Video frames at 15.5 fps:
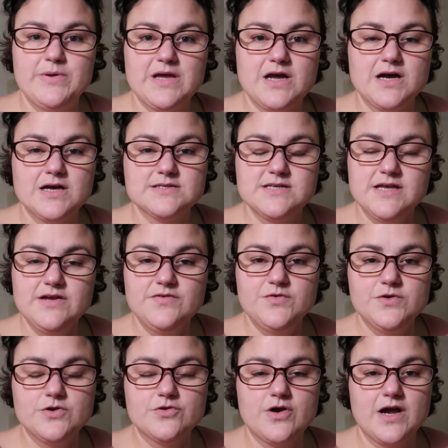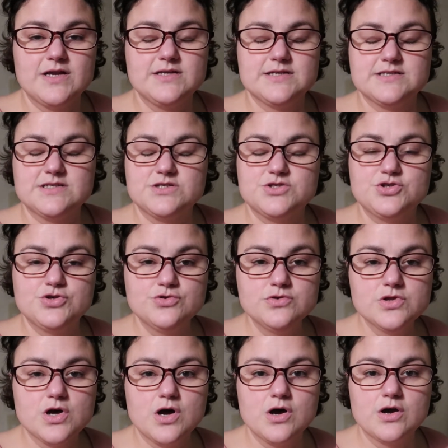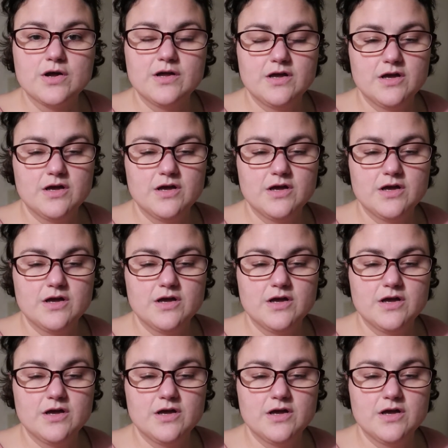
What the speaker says: because if you grind it too long,